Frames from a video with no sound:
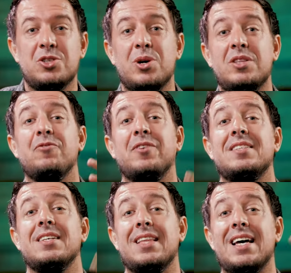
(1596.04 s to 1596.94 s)
enjoyed, don't
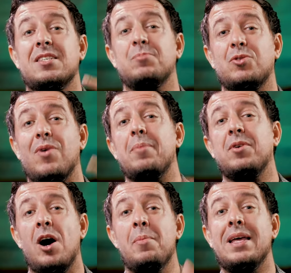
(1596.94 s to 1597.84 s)
forget to like,
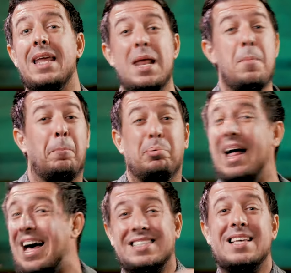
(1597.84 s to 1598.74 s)
subscribe, comment, and
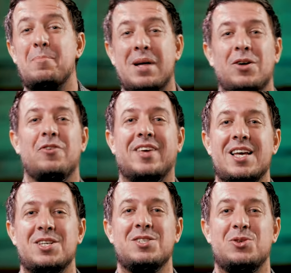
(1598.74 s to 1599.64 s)
blast that bell
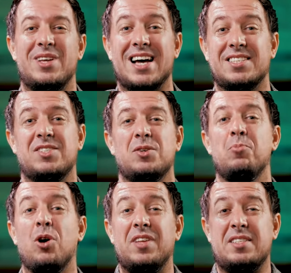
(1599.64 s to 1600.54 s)
notification so you get access to
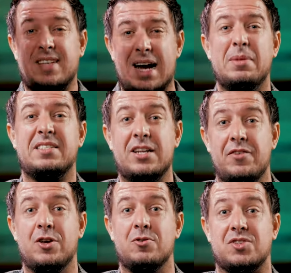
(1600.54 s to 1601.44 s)
more of these timeless
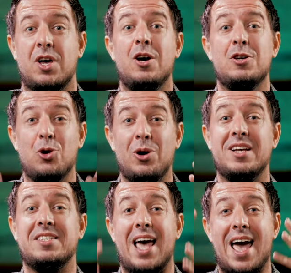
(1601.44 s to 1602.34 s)
interviews. Join
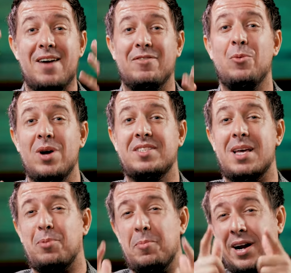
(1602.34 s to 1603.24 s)
us every
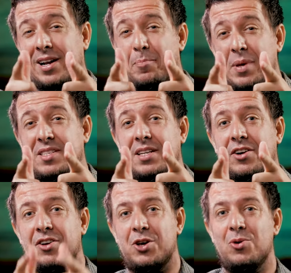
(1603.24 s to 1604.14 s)
Wednesday premiering at a PC
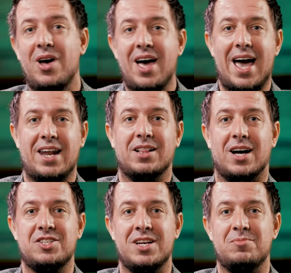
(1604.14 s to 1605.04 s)
near you, 8
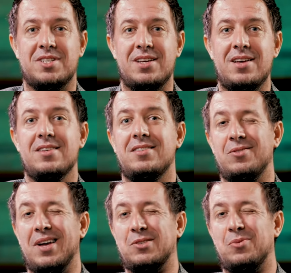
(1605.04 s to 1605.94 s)
o'clock GMT.
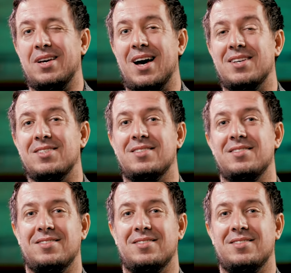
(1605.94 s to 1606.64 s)
See you next week, guys.